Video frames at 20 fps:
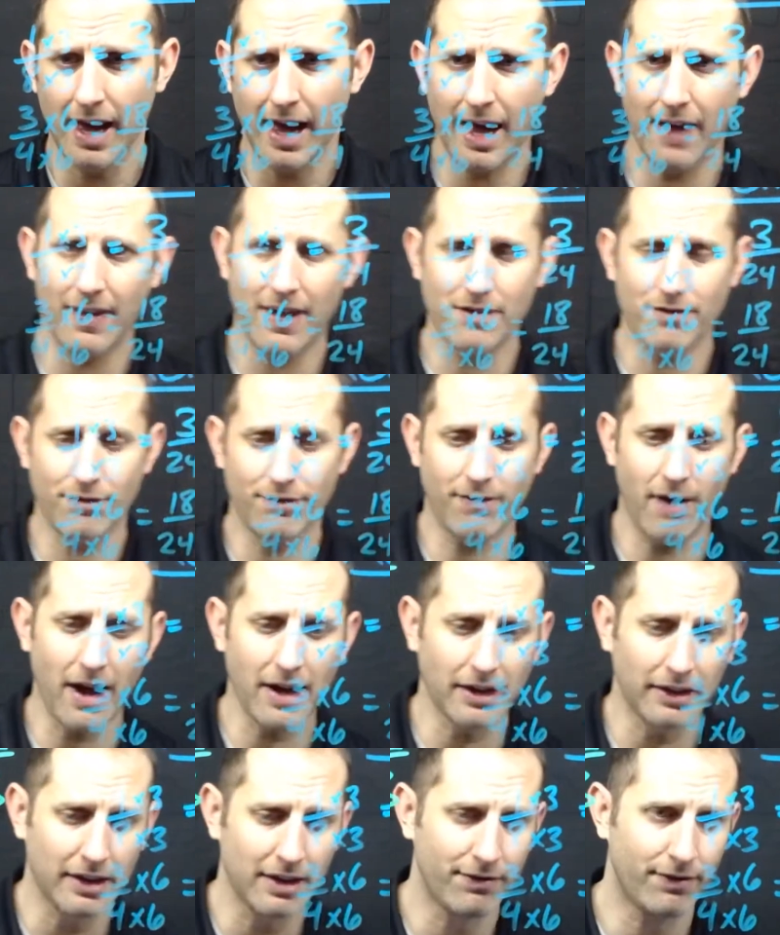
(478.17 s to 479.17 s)
And then
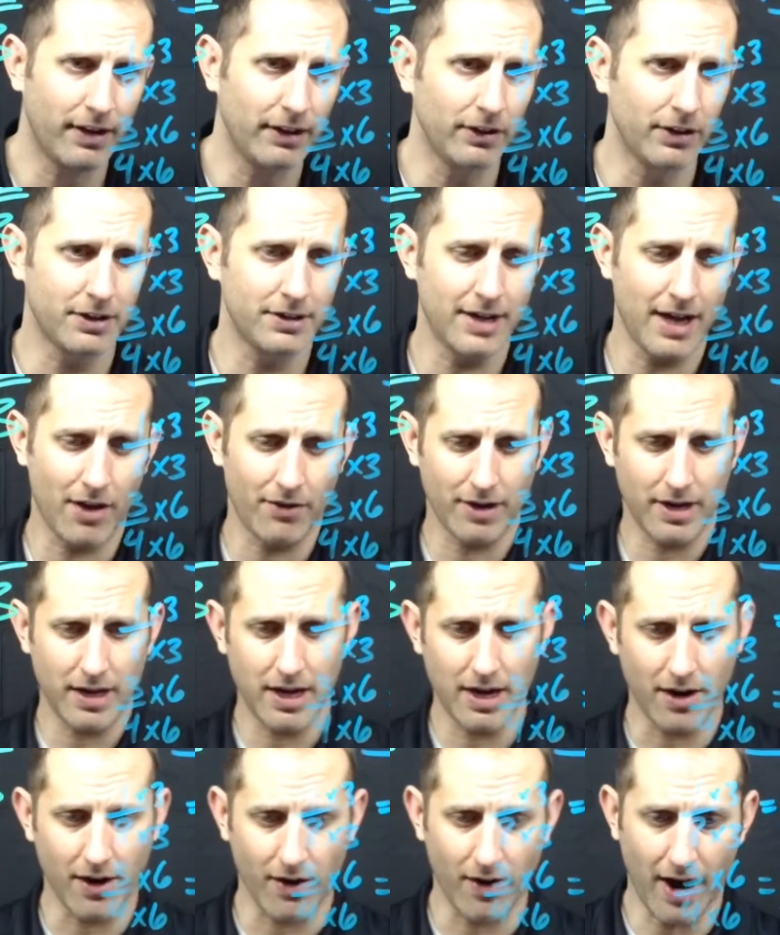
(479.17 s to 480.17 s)
finally, if I look down
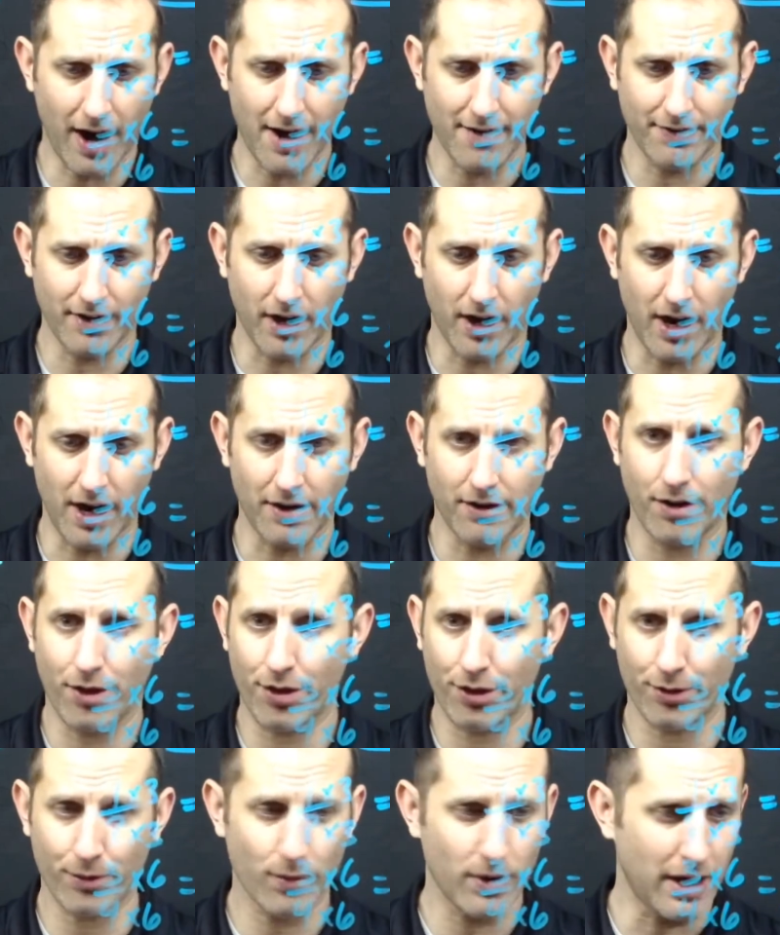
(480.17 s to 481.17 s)
here, I've got
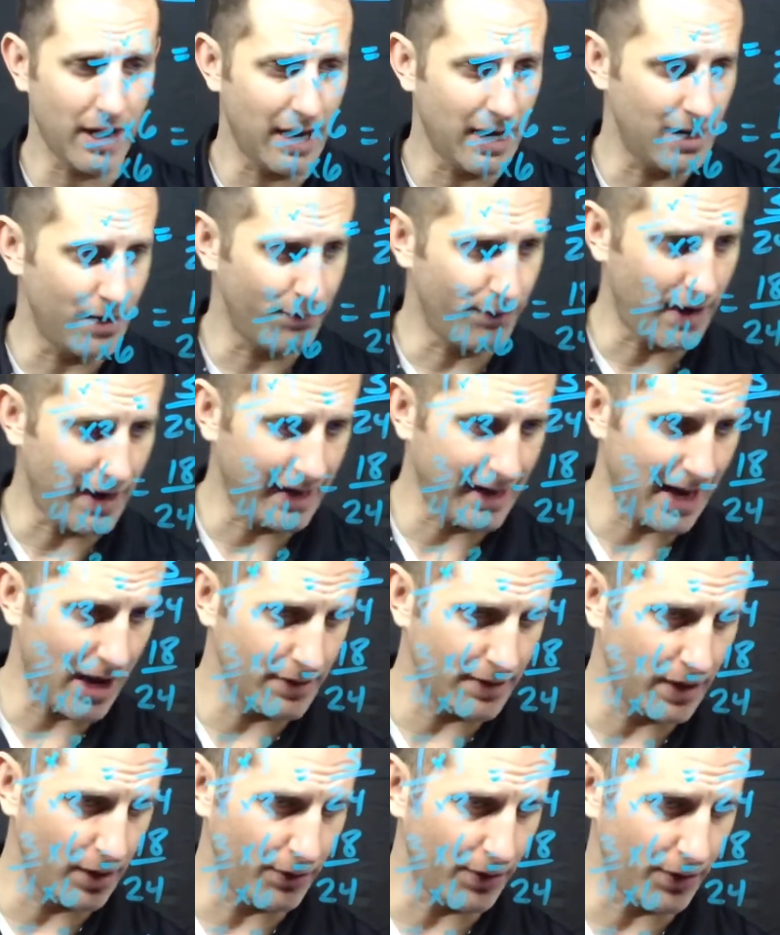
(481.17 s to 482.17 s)
3, and if I counted out the